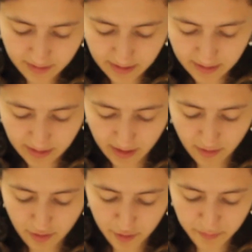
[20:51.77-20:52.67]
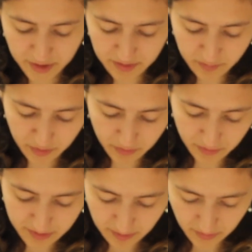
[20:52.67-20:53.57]
in like almond milk
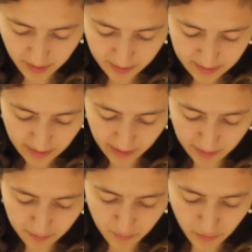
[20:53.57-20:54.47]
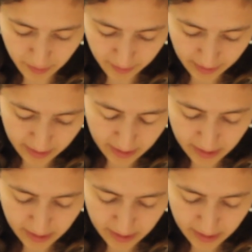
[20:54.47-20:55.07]
or something to get it more like,